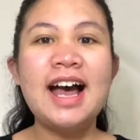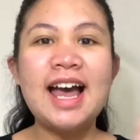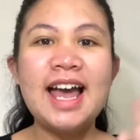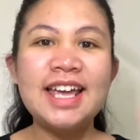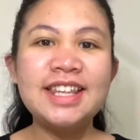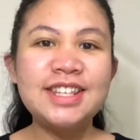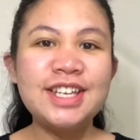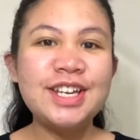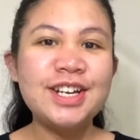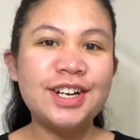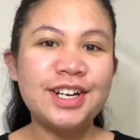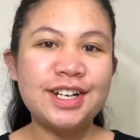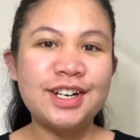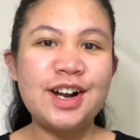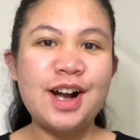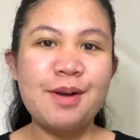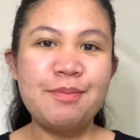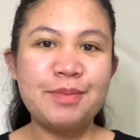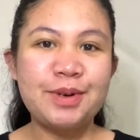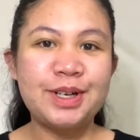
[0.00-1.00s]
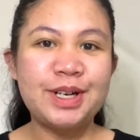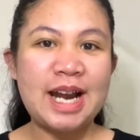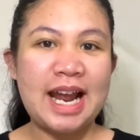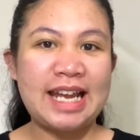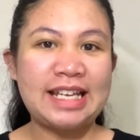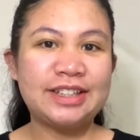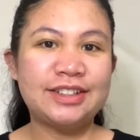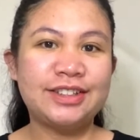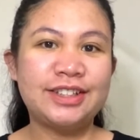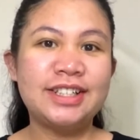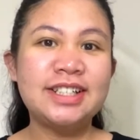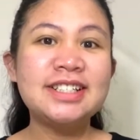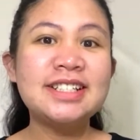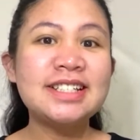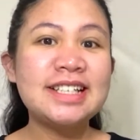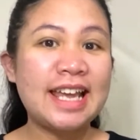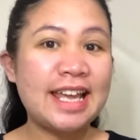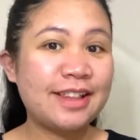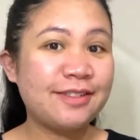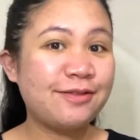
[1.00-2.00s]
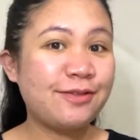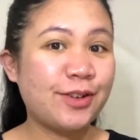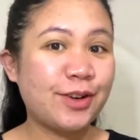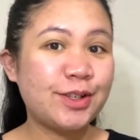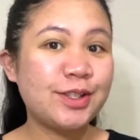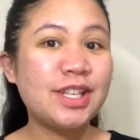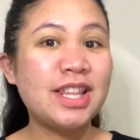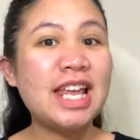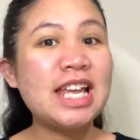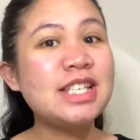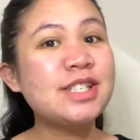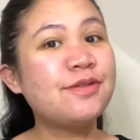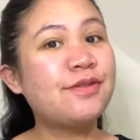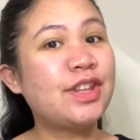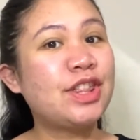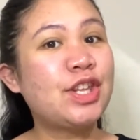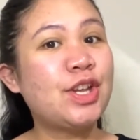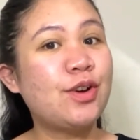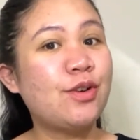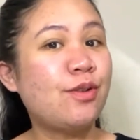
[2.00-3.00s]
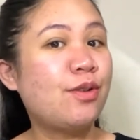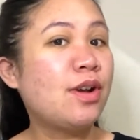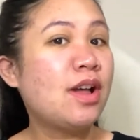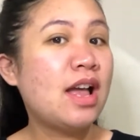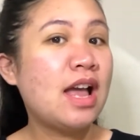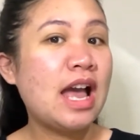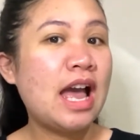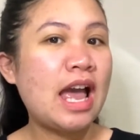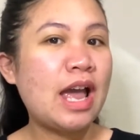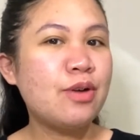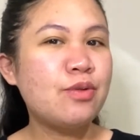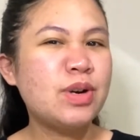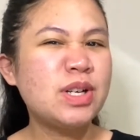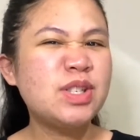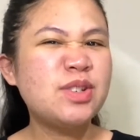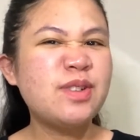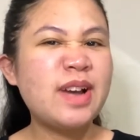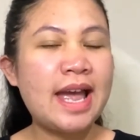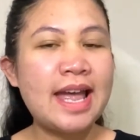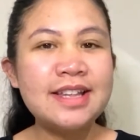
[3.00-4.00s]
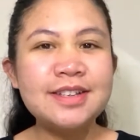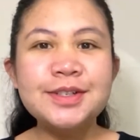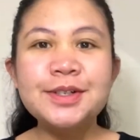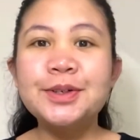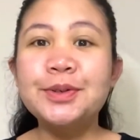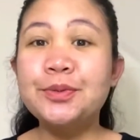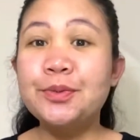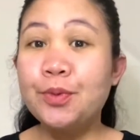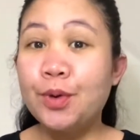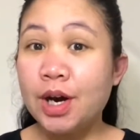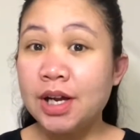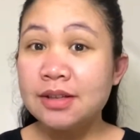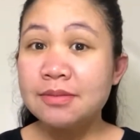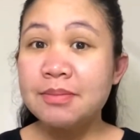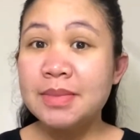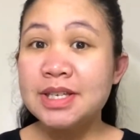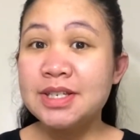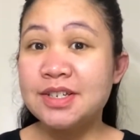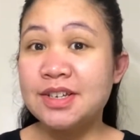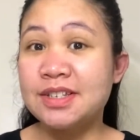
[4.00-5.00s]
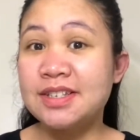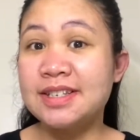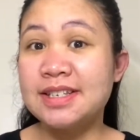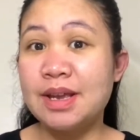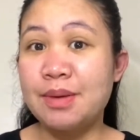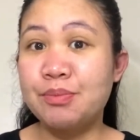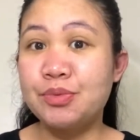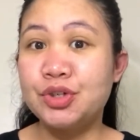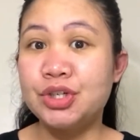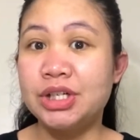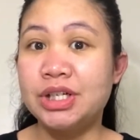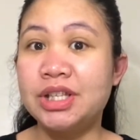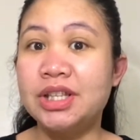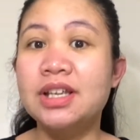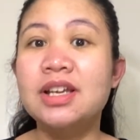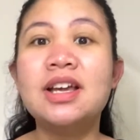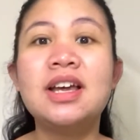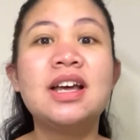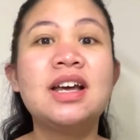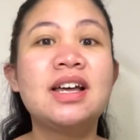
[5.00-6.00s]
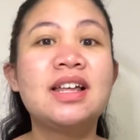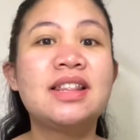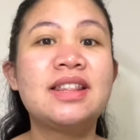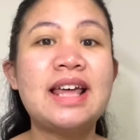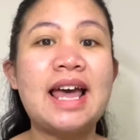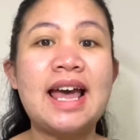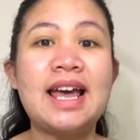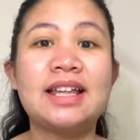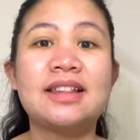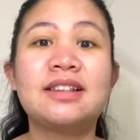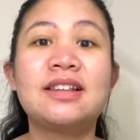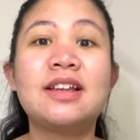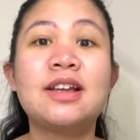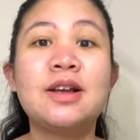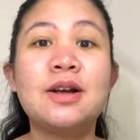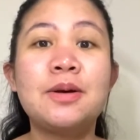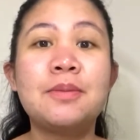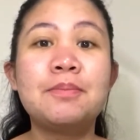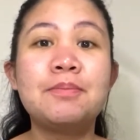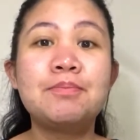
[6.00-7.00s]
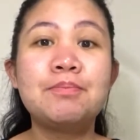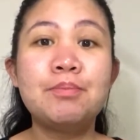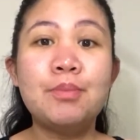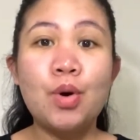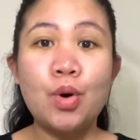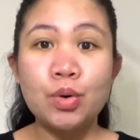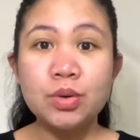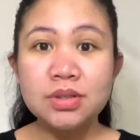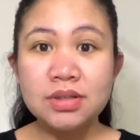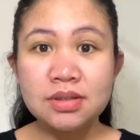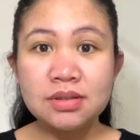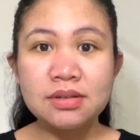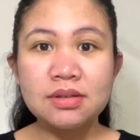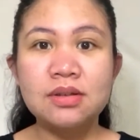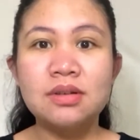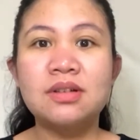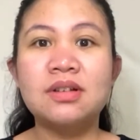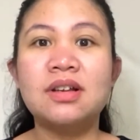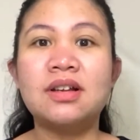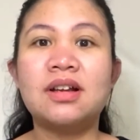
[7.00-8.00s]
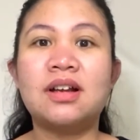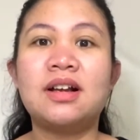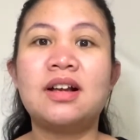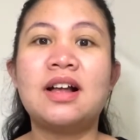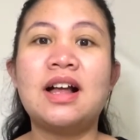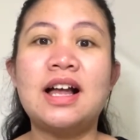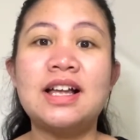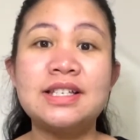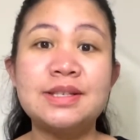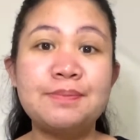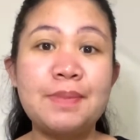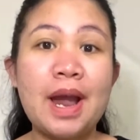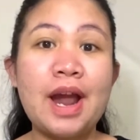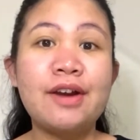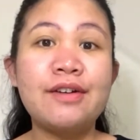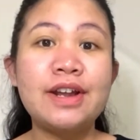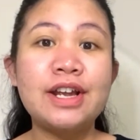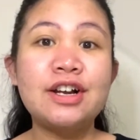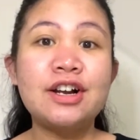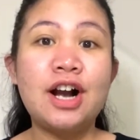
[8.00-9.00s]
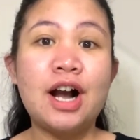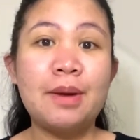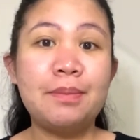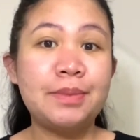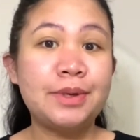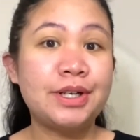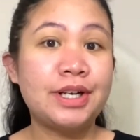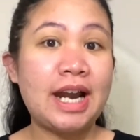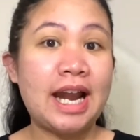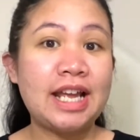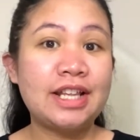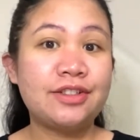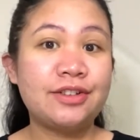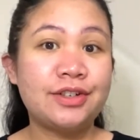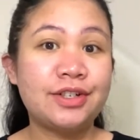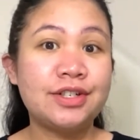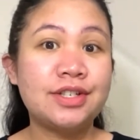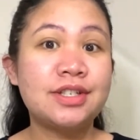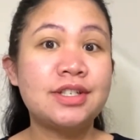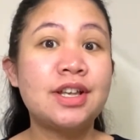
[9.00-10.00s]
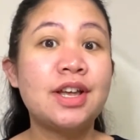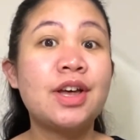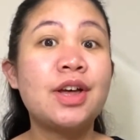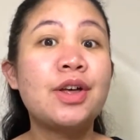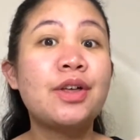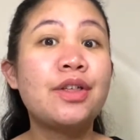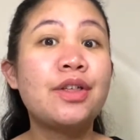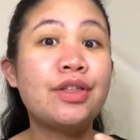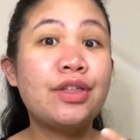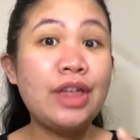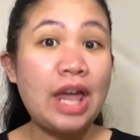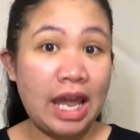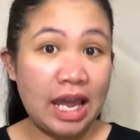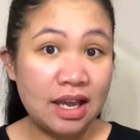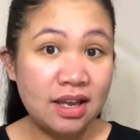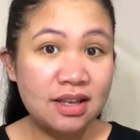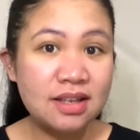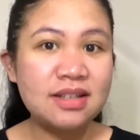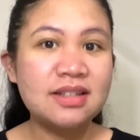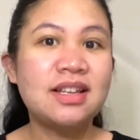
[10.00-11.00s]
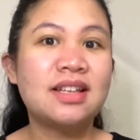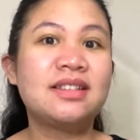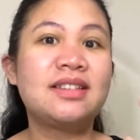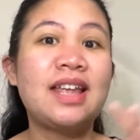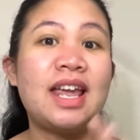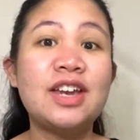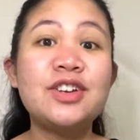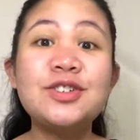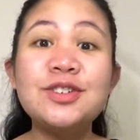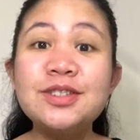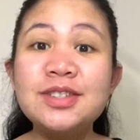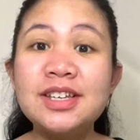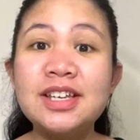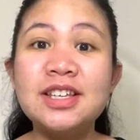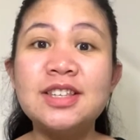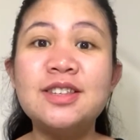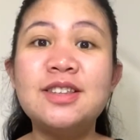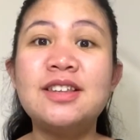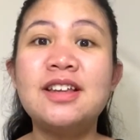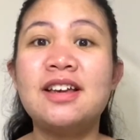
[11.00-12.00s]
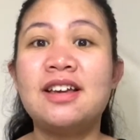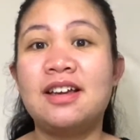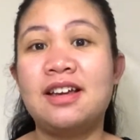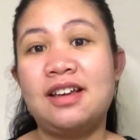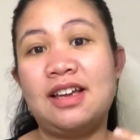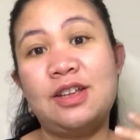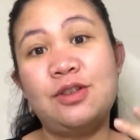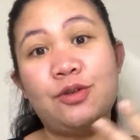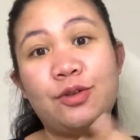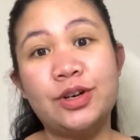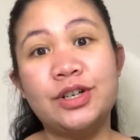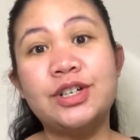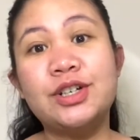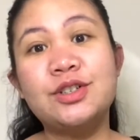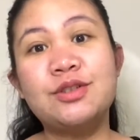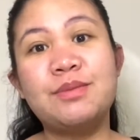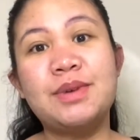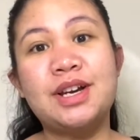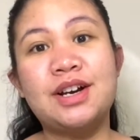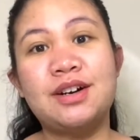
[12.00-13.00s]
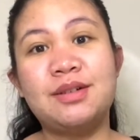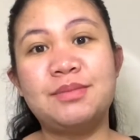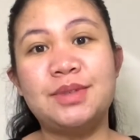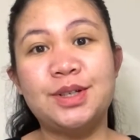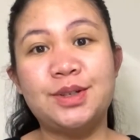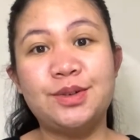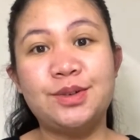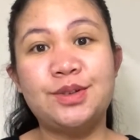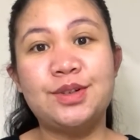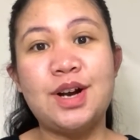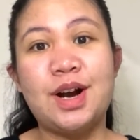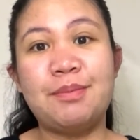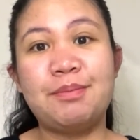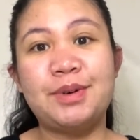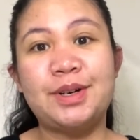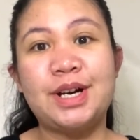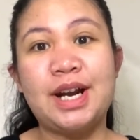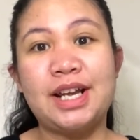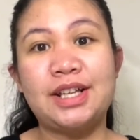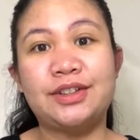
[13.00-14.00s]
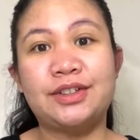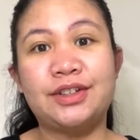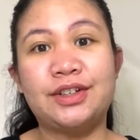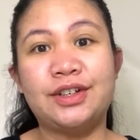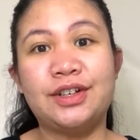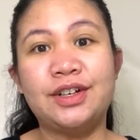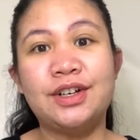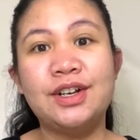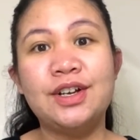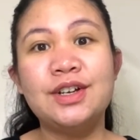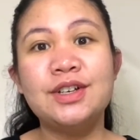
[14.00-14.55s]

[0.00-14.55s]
Hi dear copywriters, and for today's video, I want to answer one misconception that most aspiring copywriters think that they should need in order to become a good copywriter.